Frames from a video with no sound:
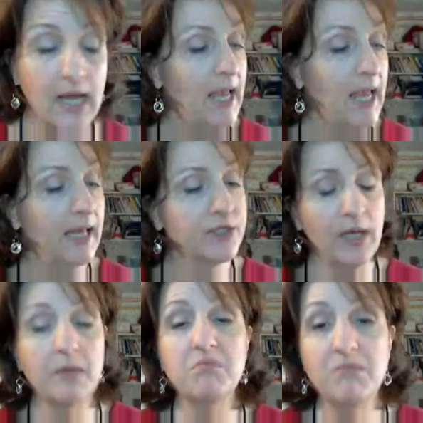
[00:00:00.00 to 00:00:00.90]
And so
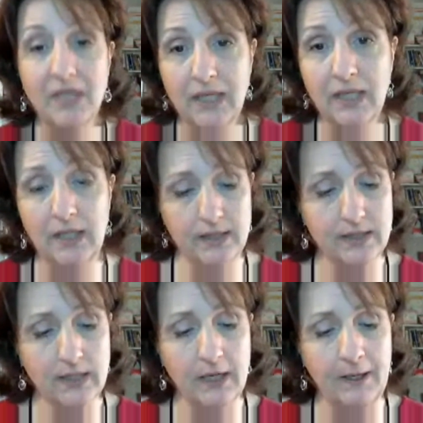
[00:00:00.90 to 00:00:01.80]
it
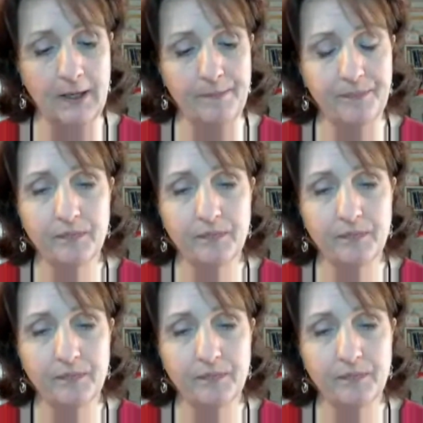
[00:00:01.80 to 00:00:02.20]
means, I